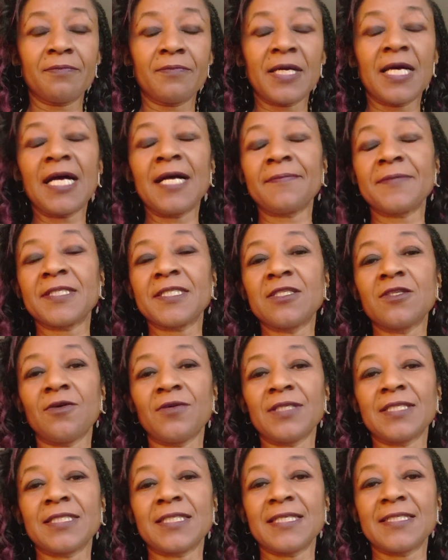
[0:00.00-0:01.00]
Perhaps
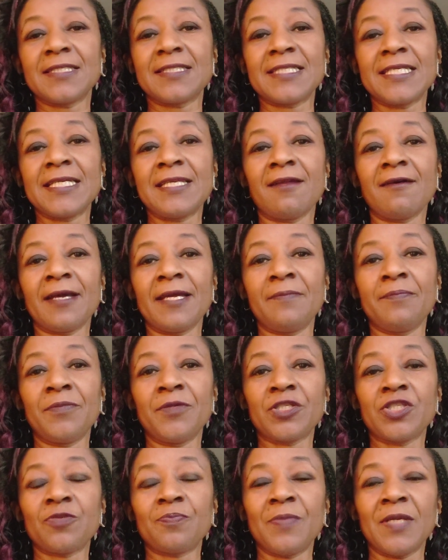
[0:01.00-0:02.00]
not a sea lion,
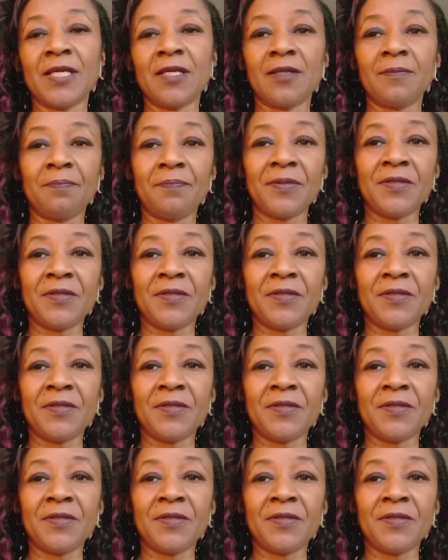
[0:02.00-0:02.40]
much bigger,